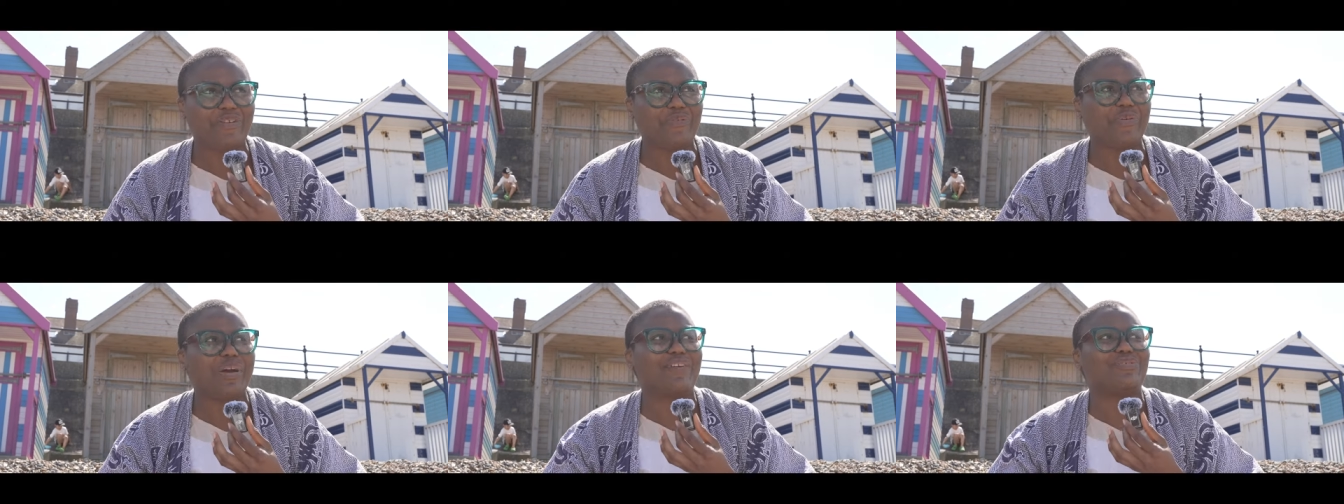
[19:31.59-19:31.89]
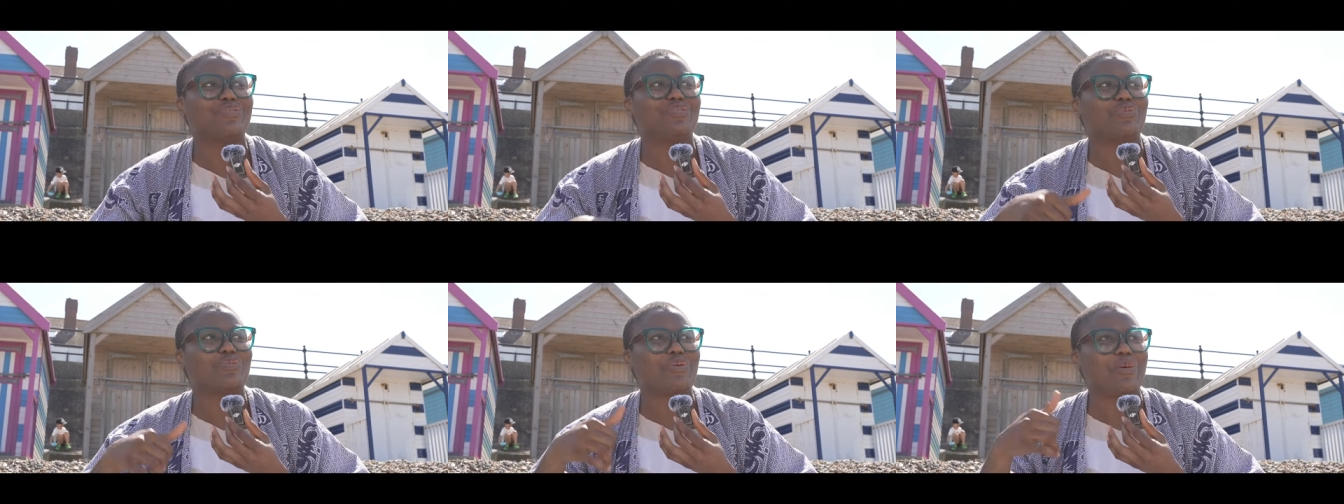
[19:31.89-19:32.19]
We
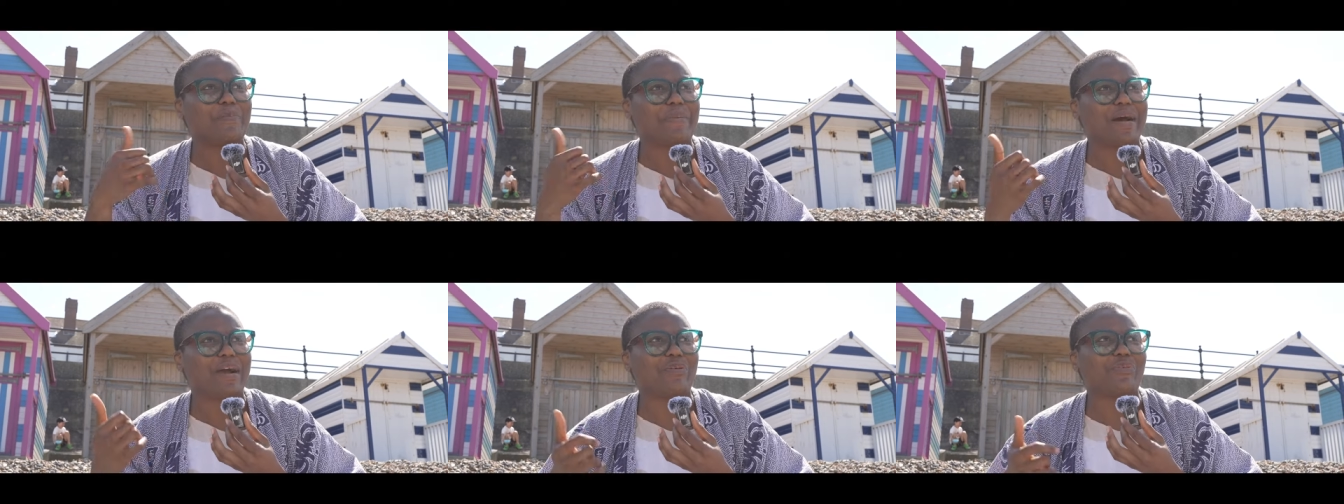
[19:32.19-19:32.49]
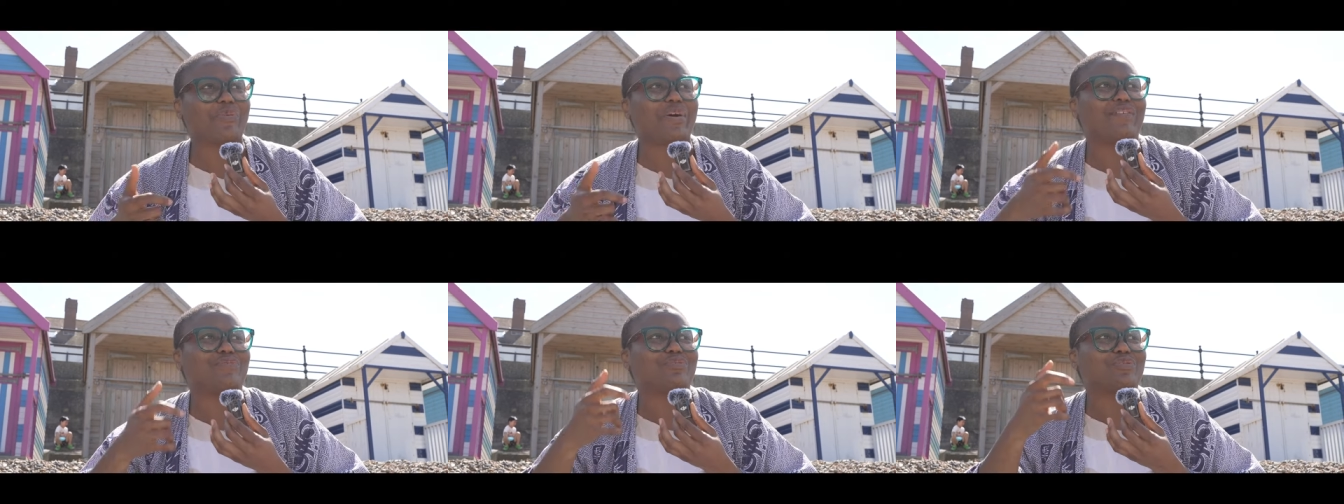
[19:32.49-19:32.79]
have to go
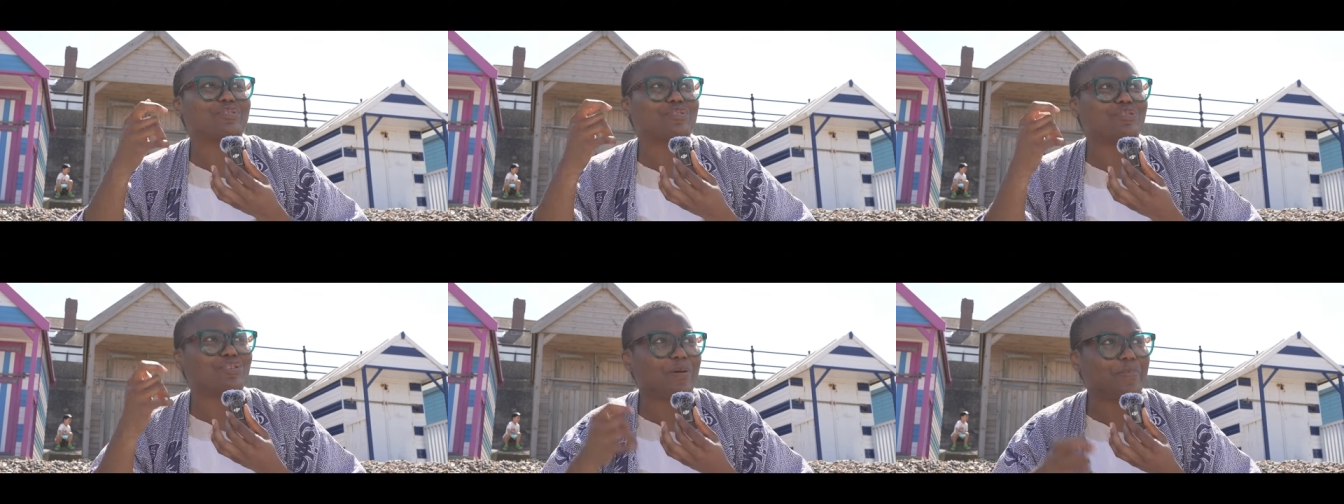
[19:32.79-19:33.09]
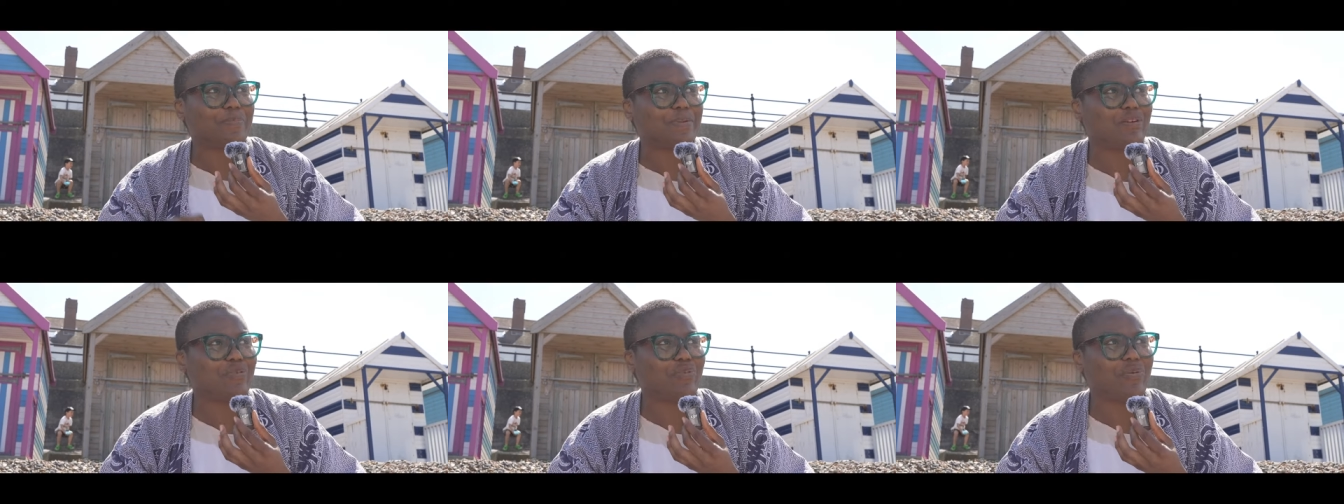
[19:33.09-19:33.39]
back. We have to
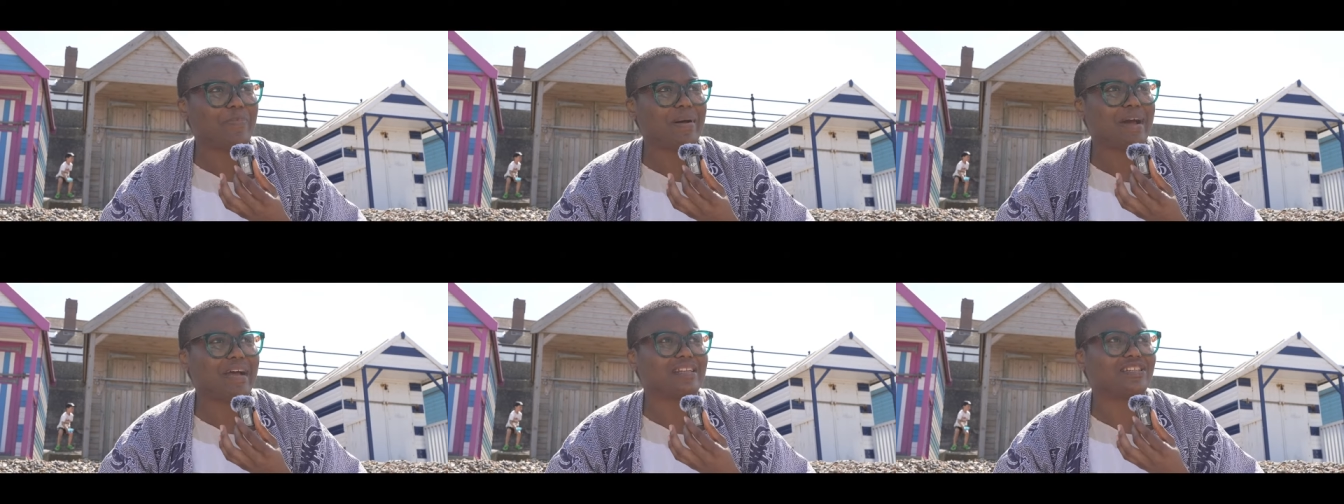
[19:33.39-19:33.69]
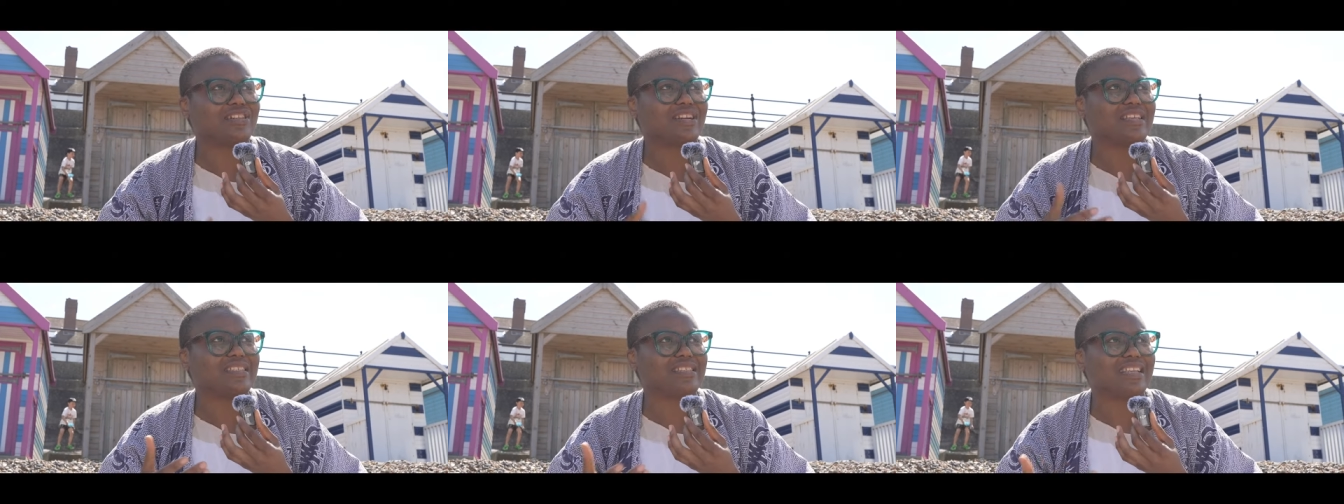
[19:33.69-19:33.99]
stop the Uber
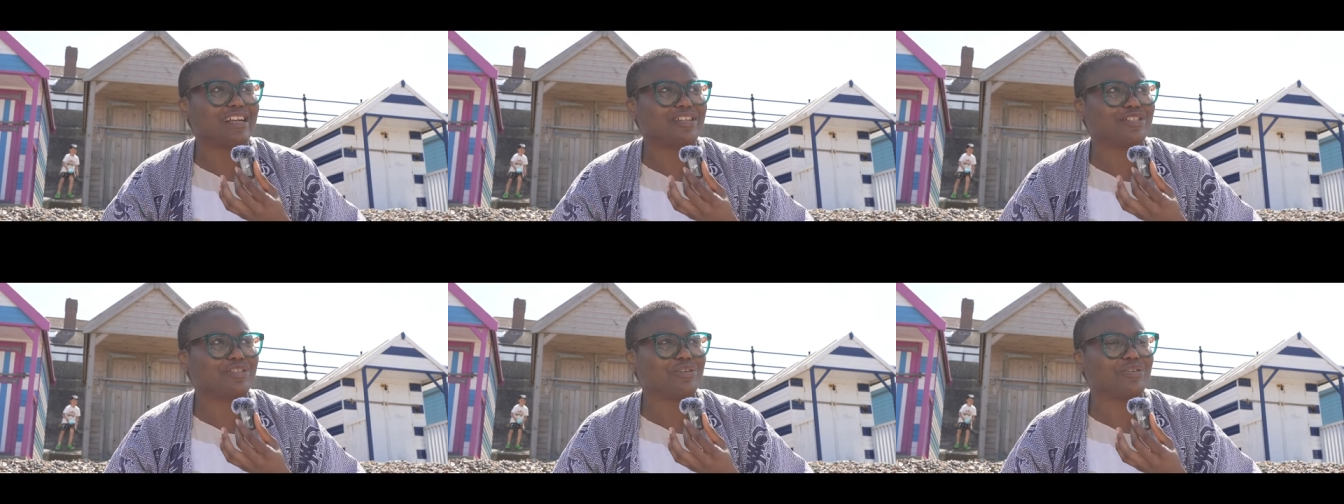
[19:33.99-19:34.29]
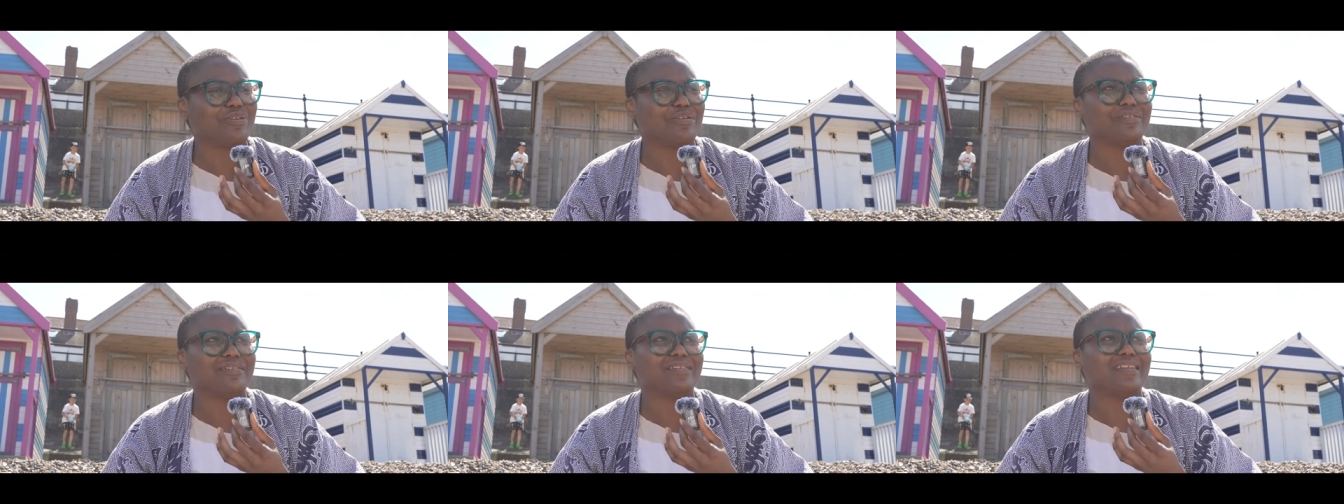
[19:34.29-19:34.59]

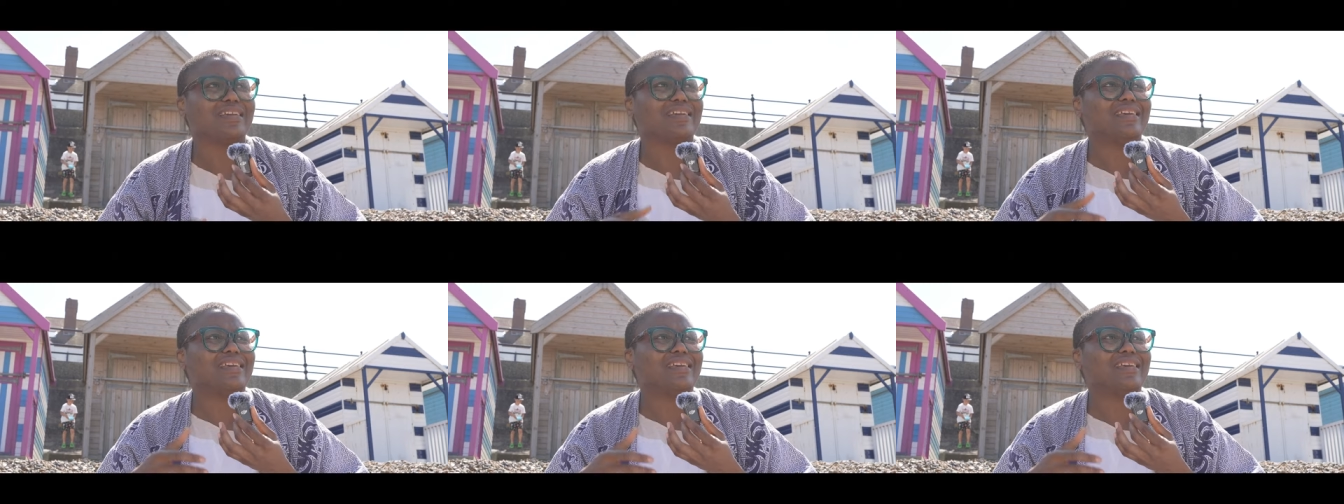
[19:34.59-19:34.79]
transaction.